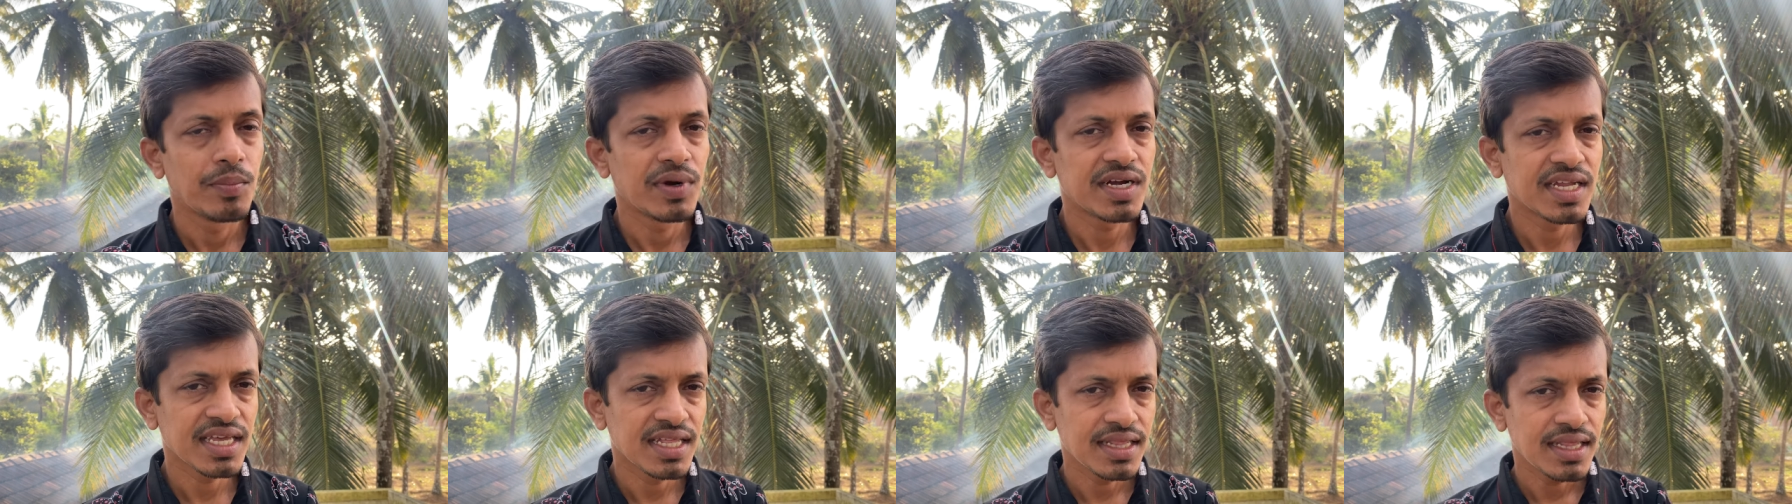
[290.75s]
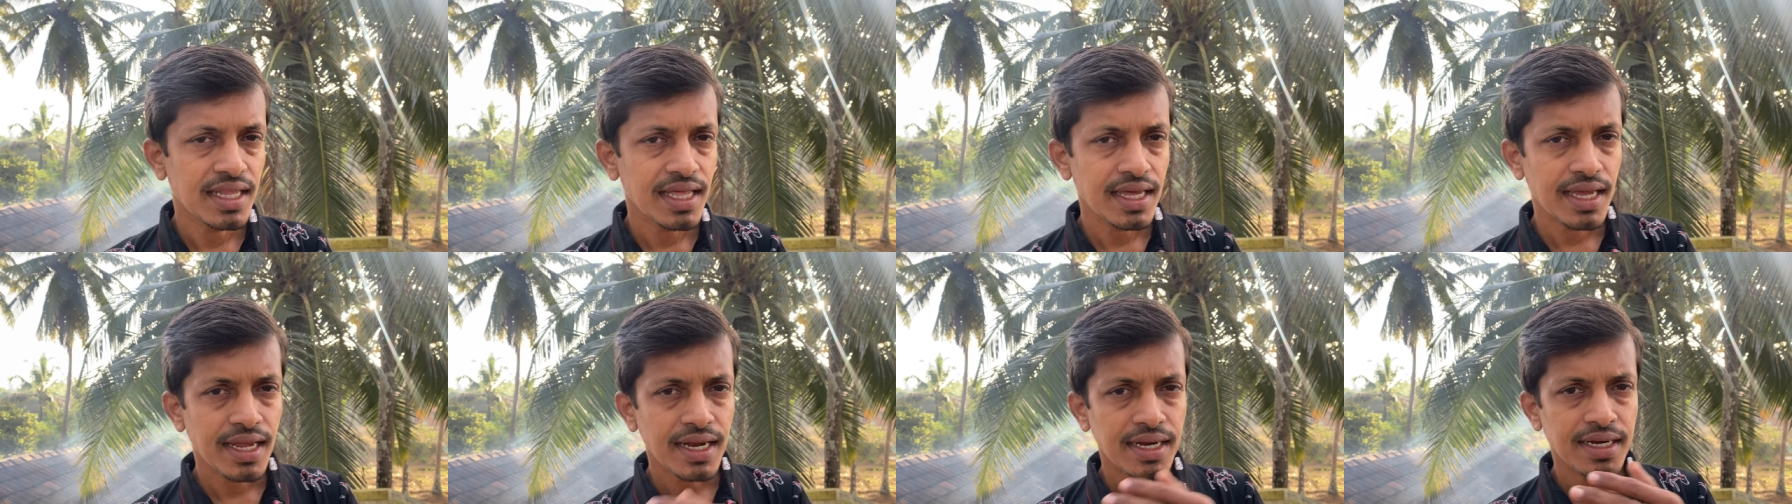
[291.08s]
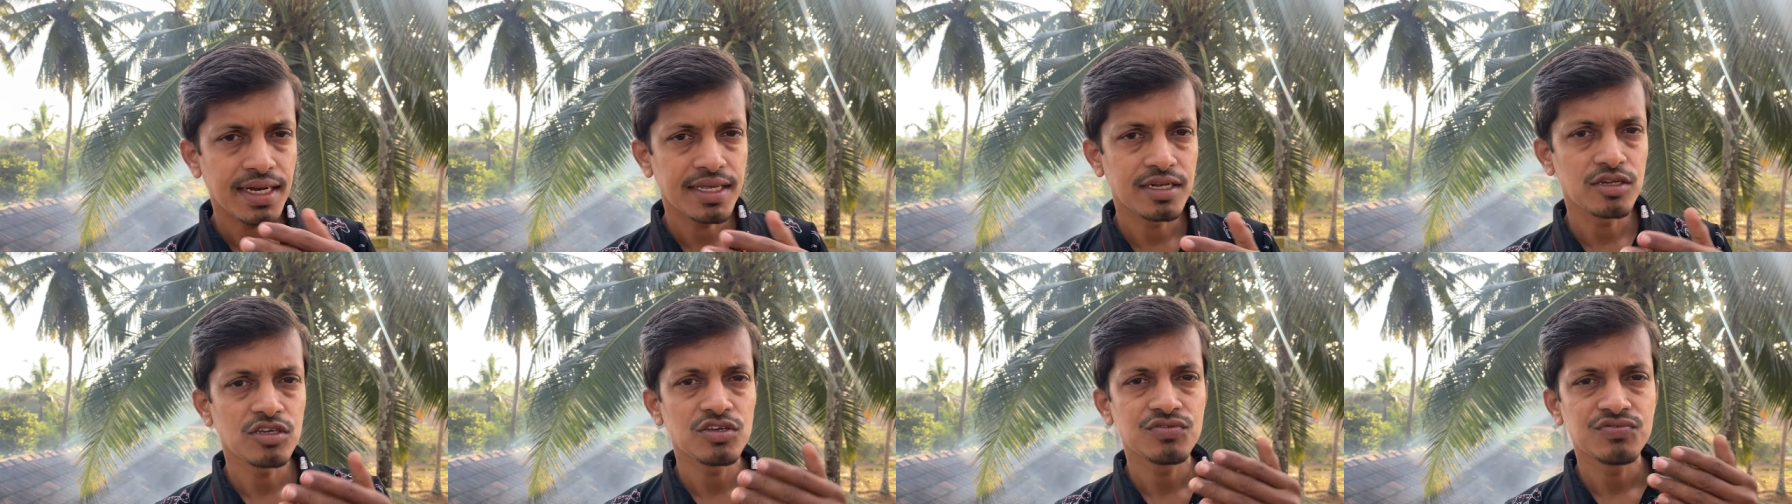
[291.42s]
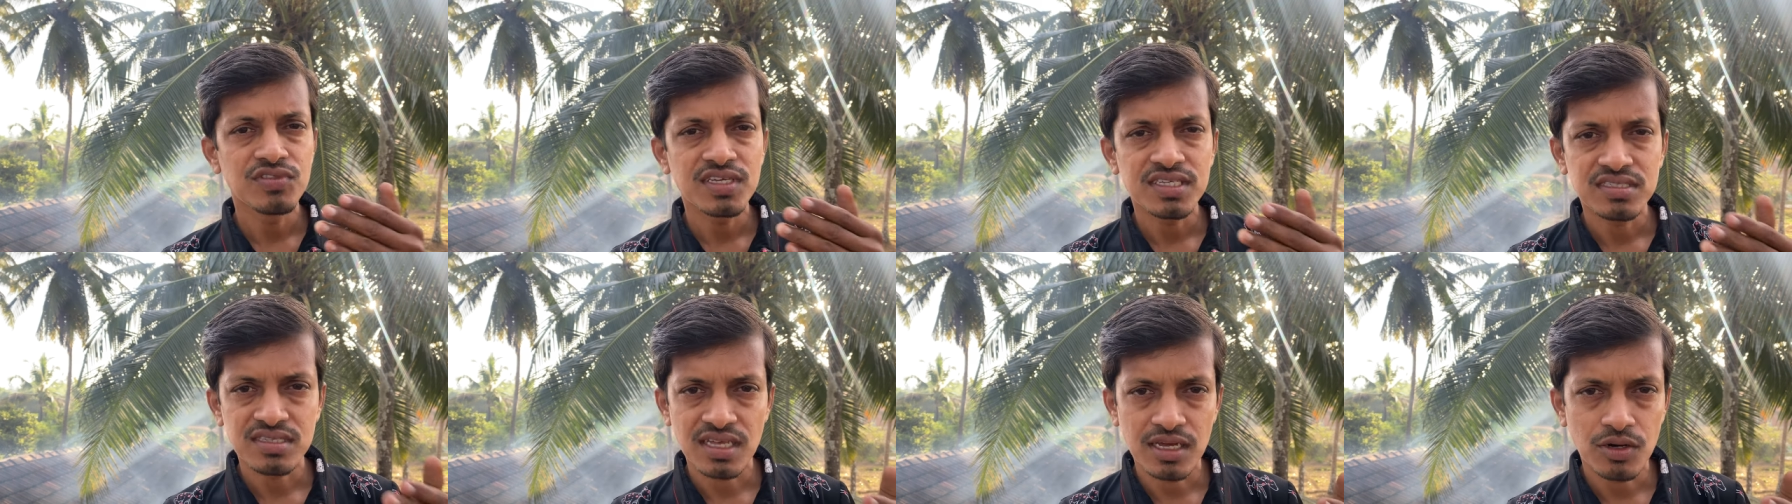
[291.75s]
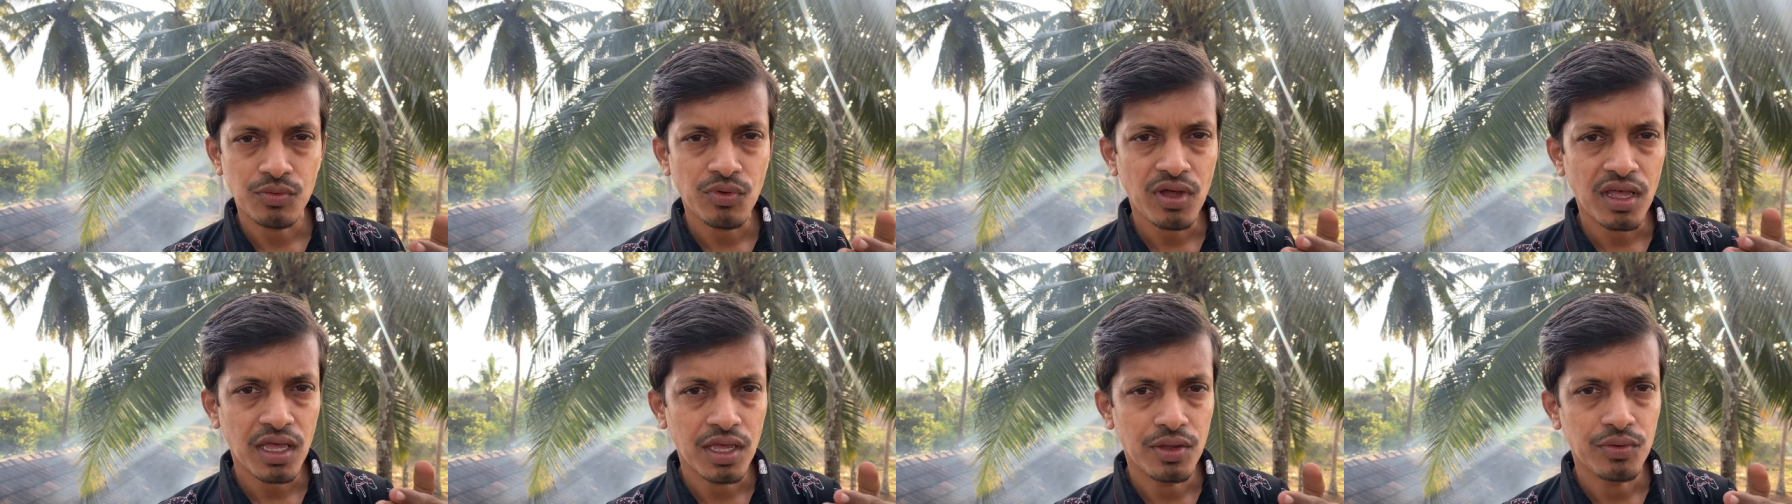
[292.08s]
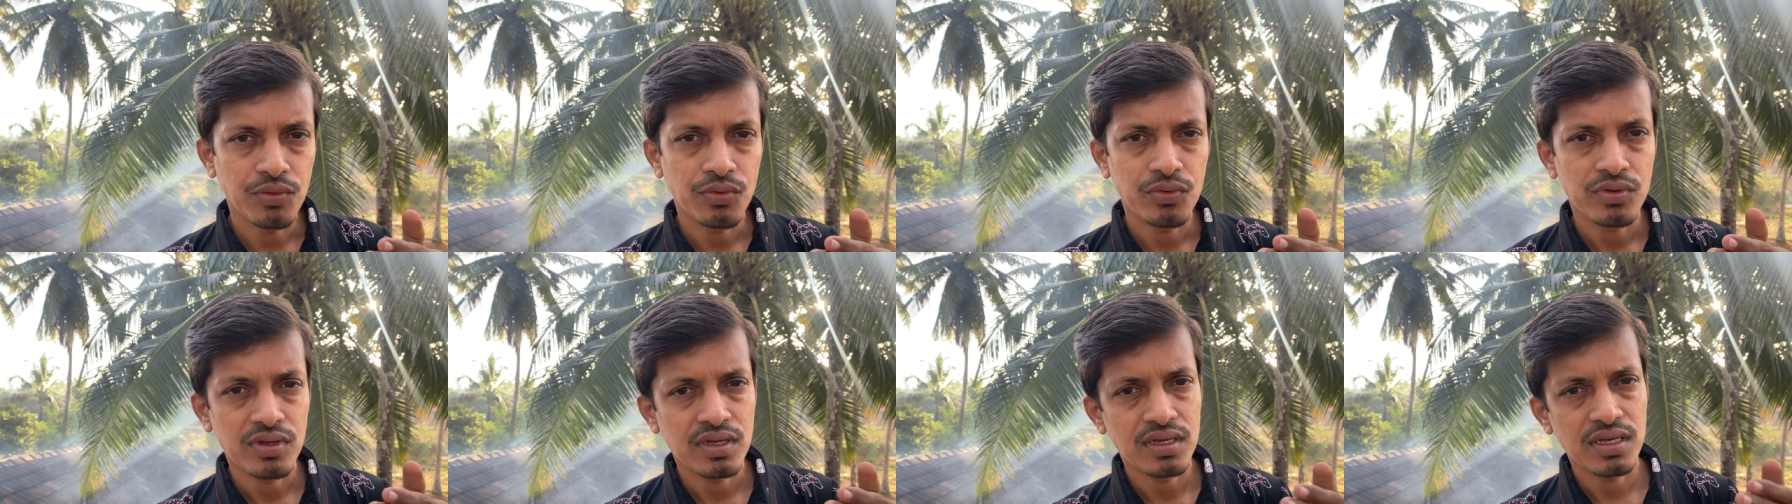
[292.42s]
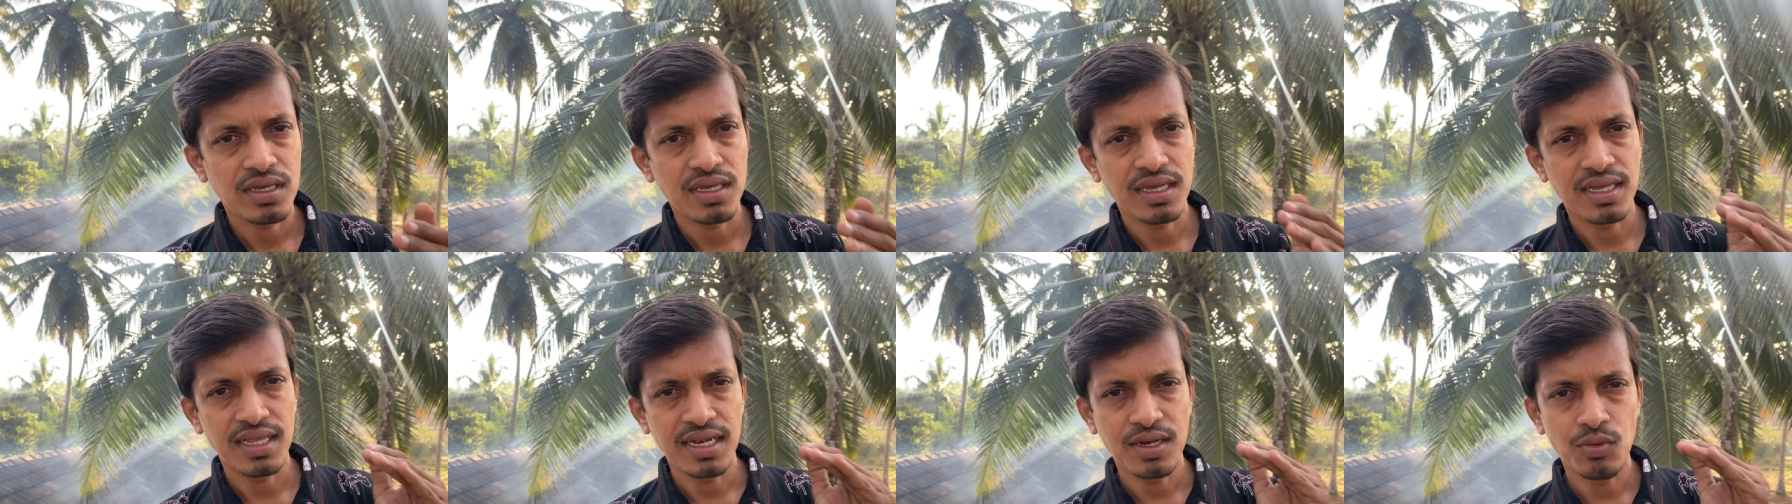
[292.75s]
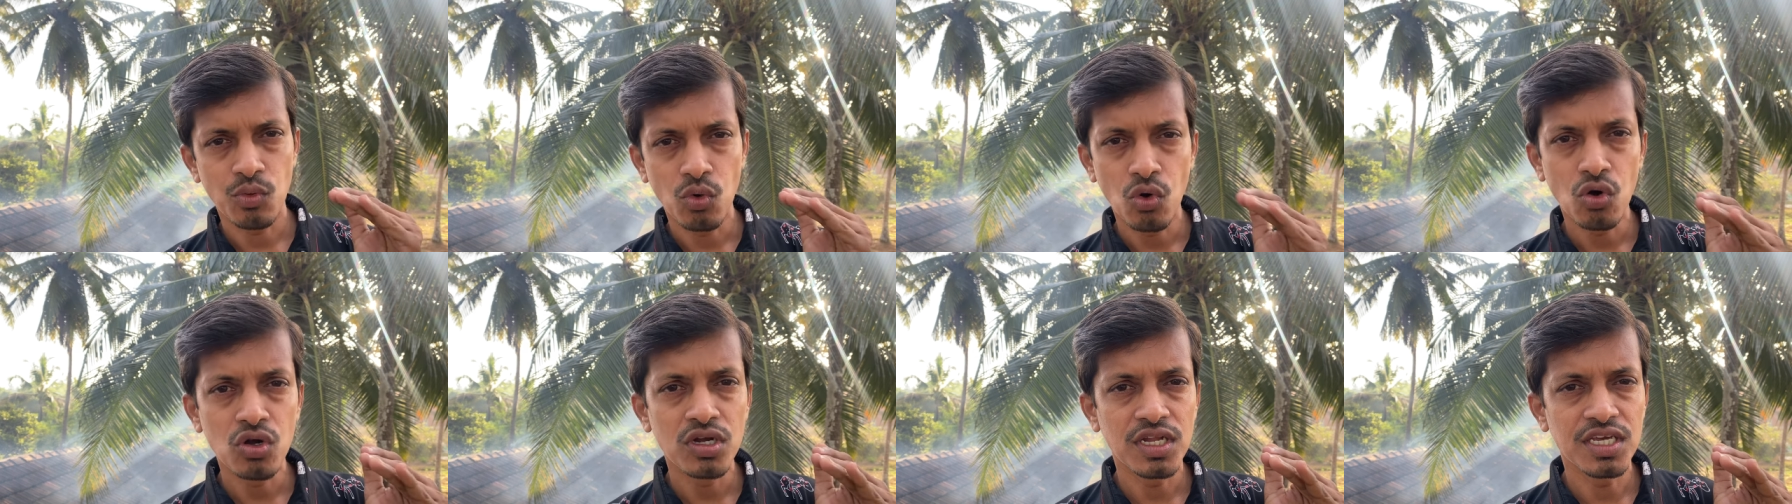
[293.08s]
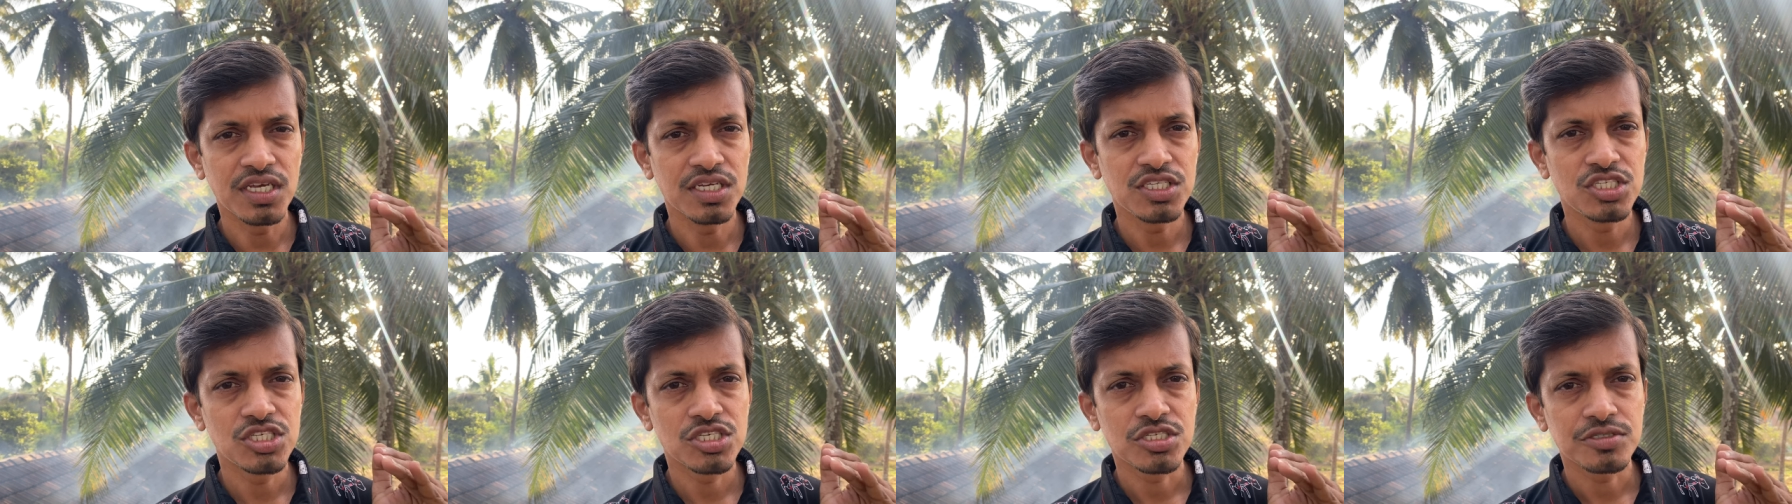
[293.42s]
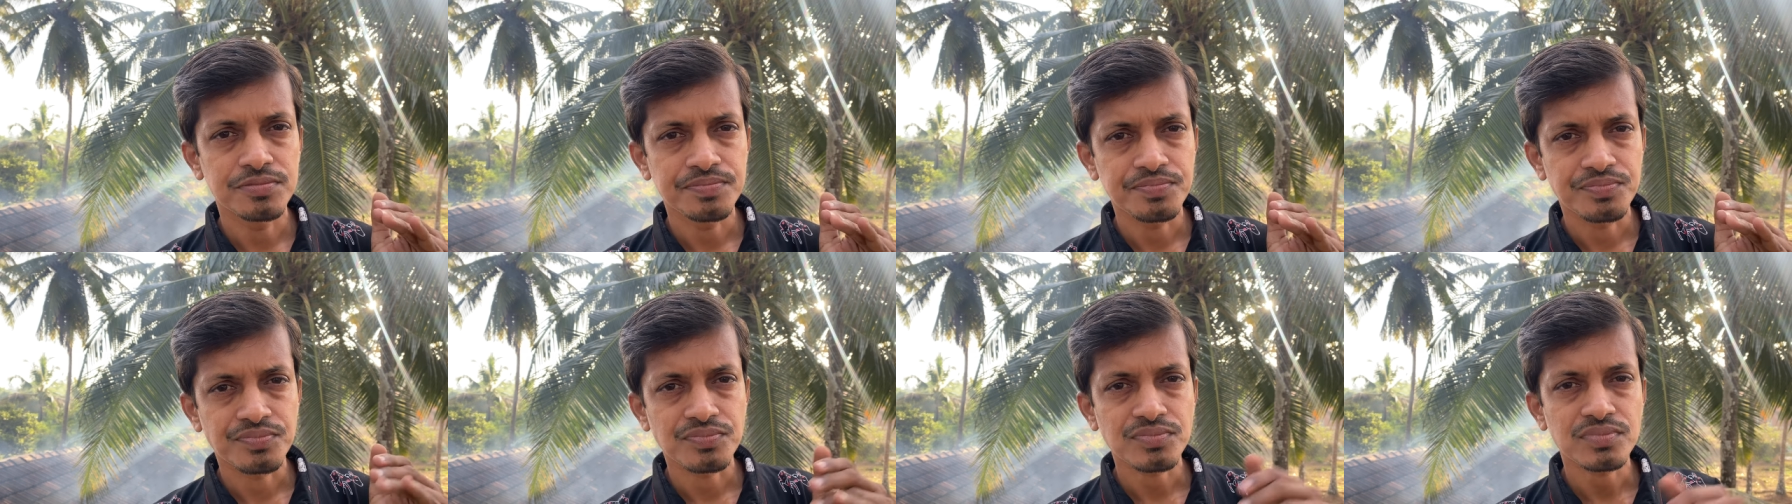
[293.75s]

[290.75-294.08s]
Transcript: But in the end, if they survive in old age,